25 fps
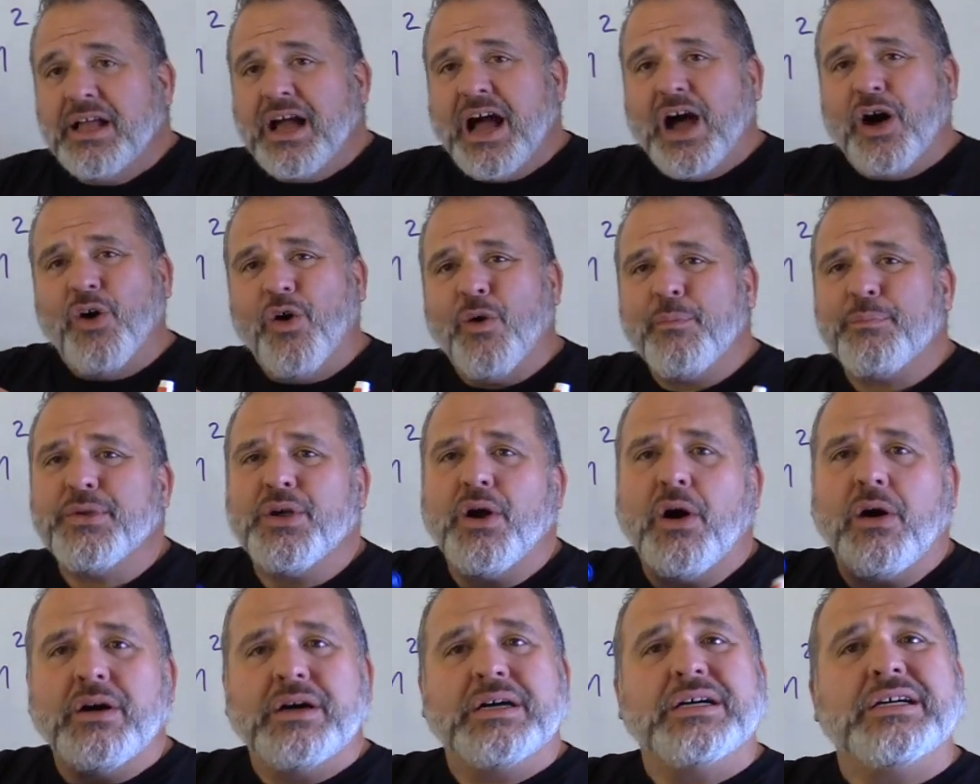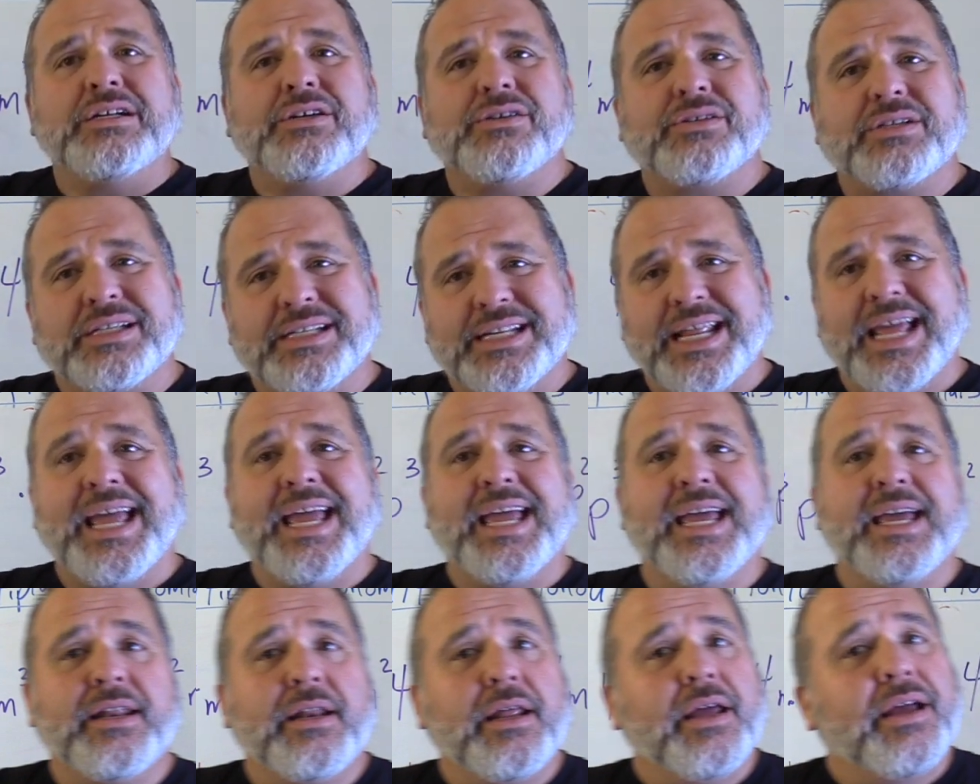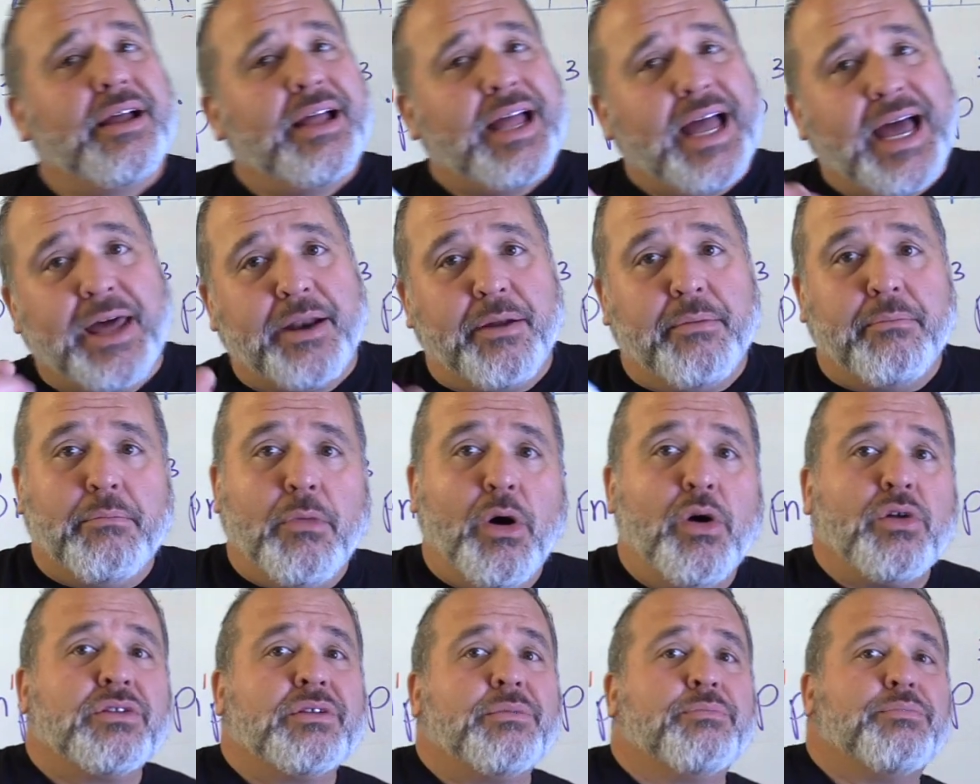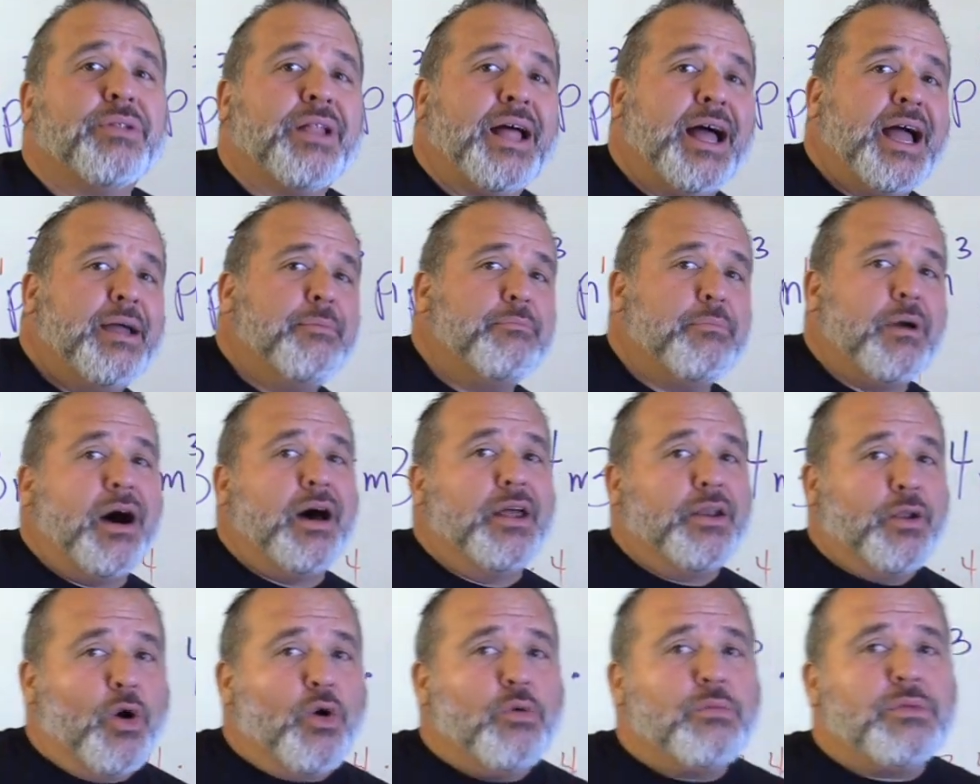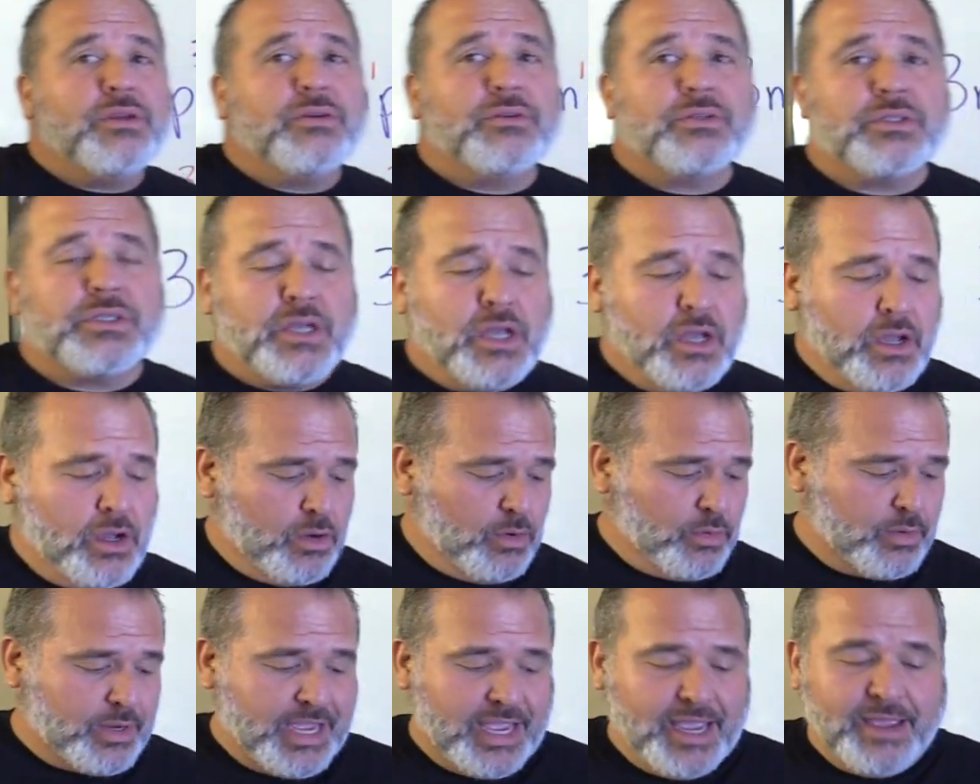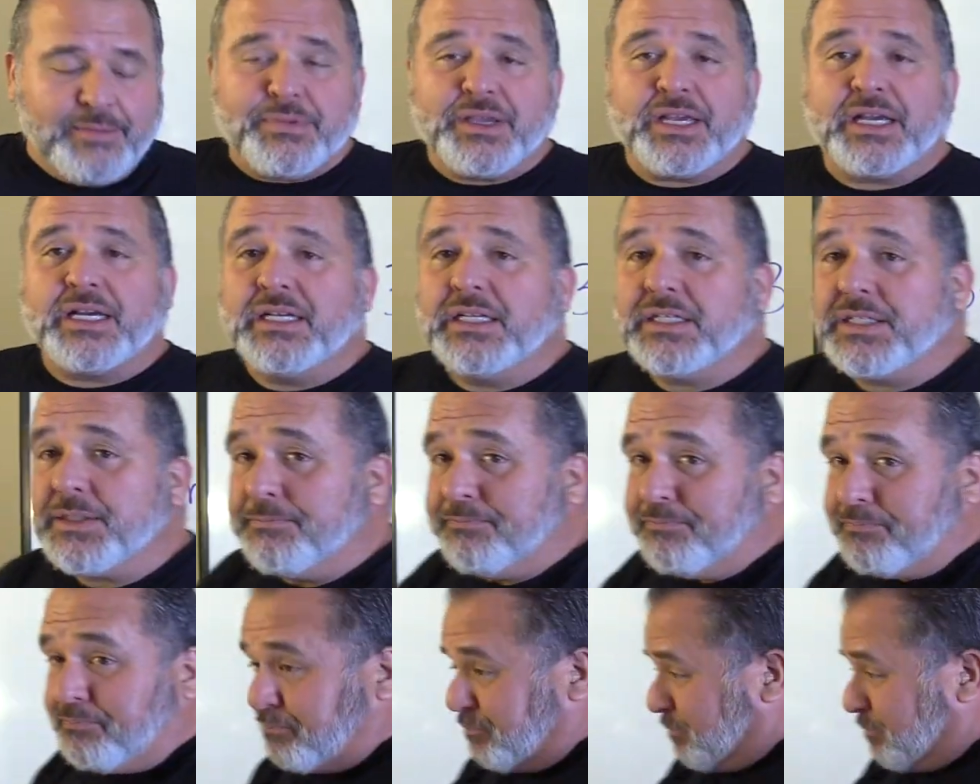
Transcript: I hope y'all understand how to multiply monomials. Okay? Because